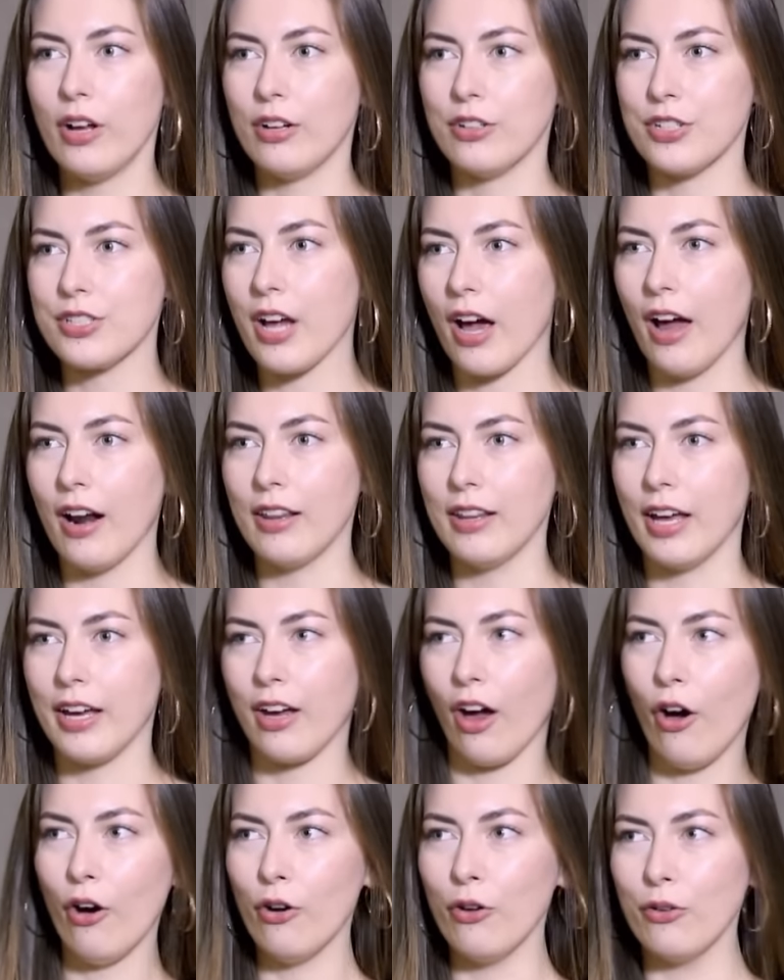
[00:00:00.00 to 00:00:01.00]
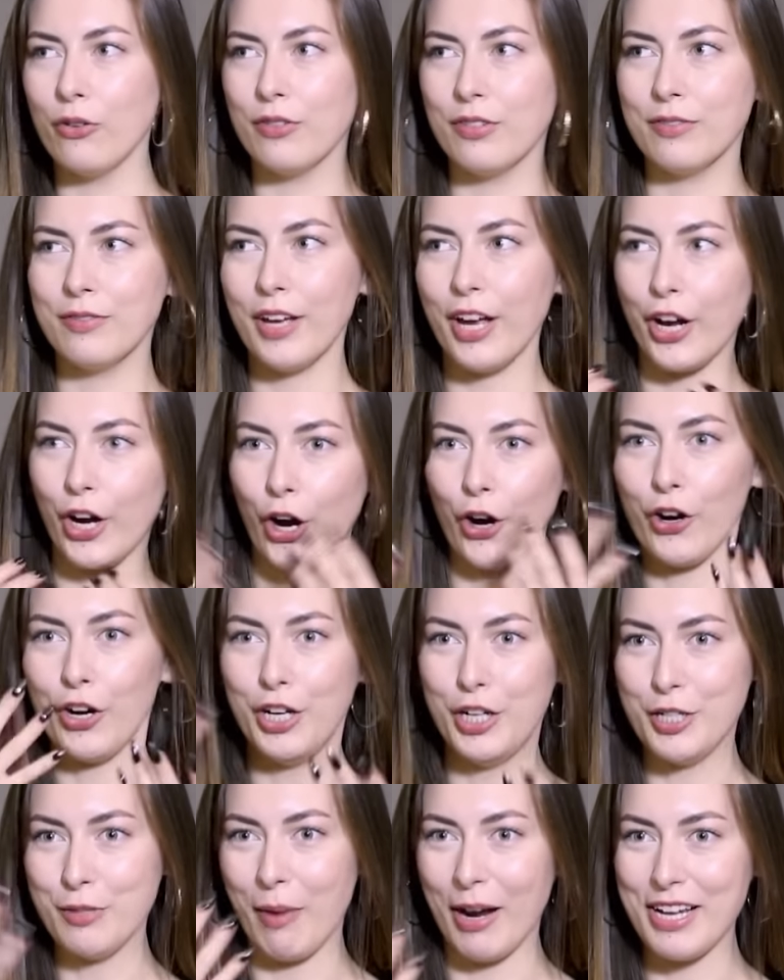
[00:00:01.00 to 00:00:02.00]
I'll just kind of like,
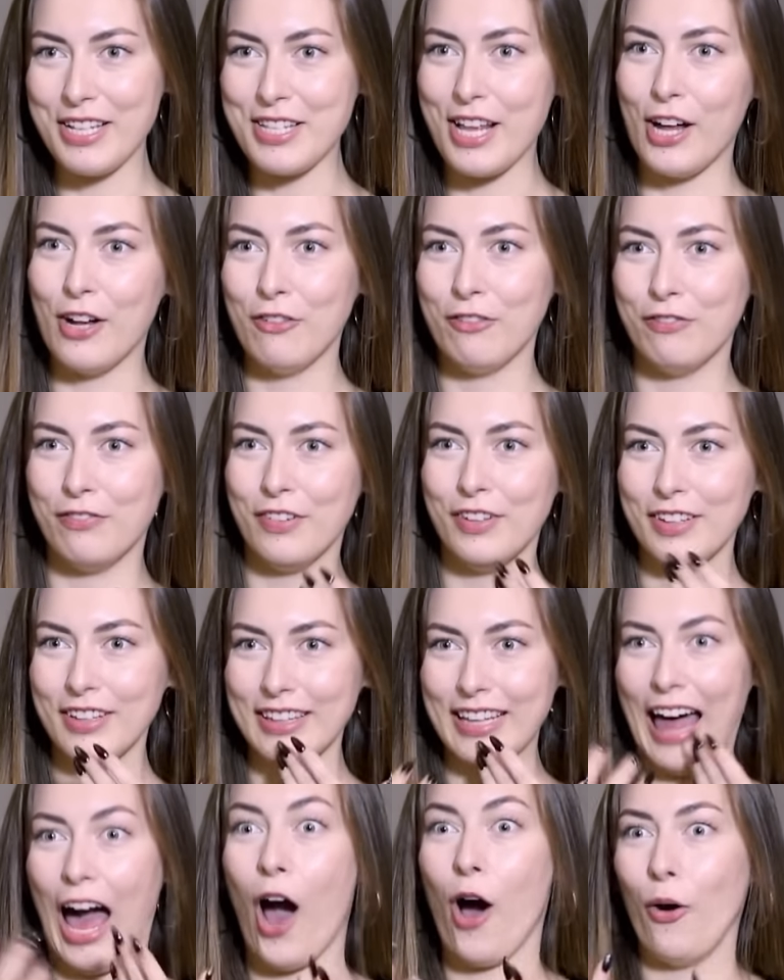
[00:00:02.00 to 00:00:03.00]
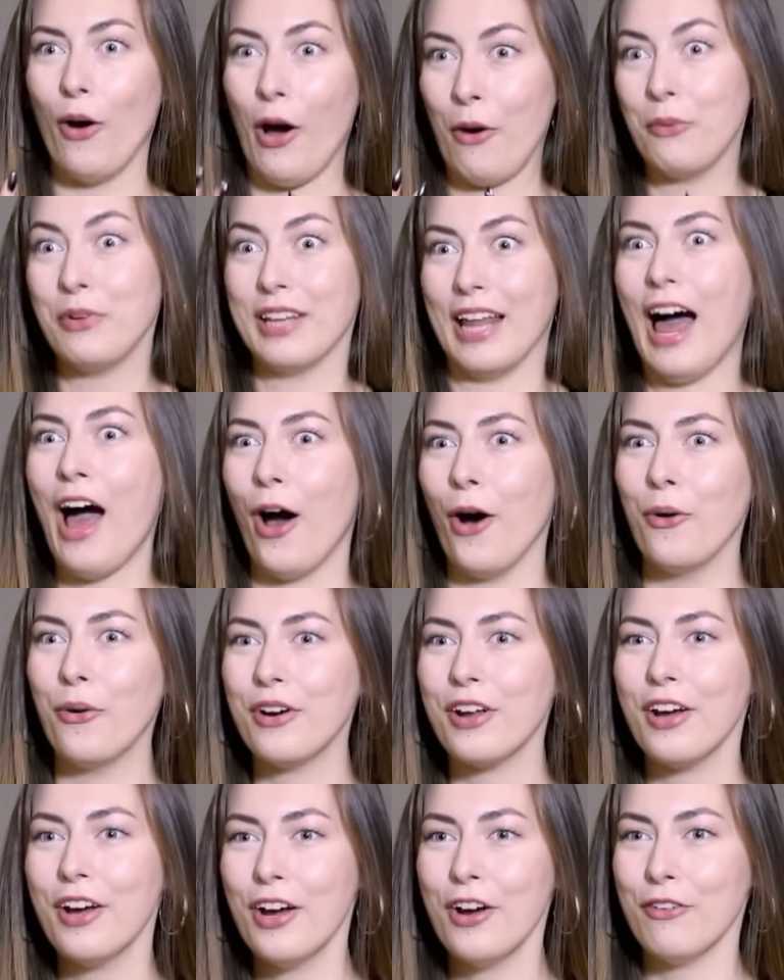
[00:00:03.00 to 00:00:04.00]
encourage myself out
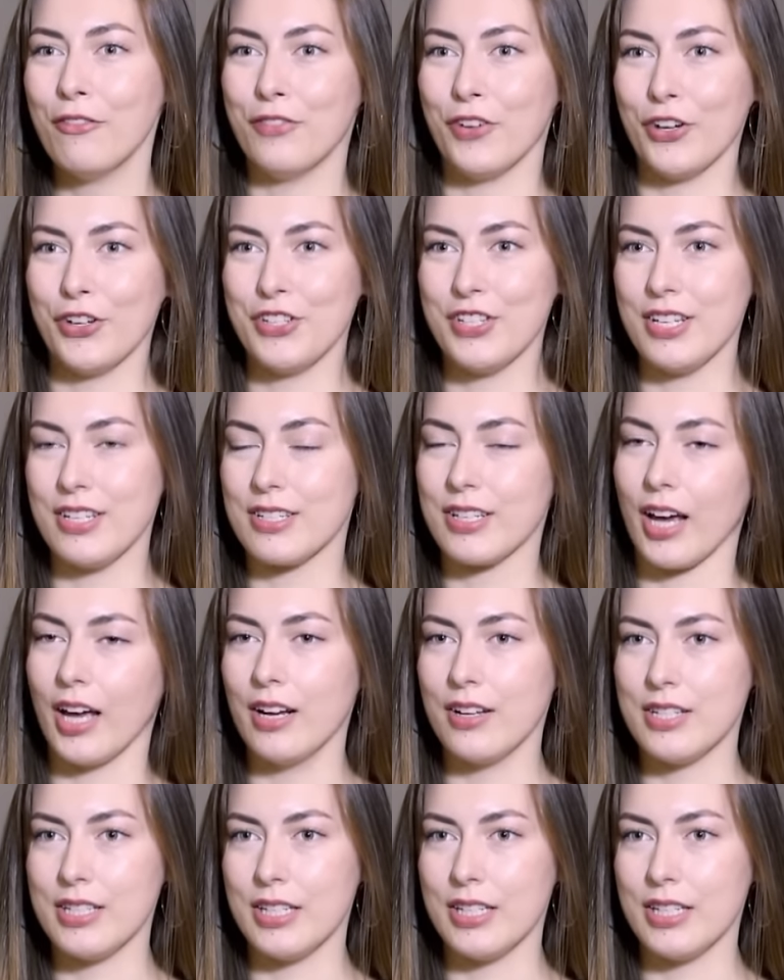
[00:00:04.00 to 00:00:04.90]
loud versus kind of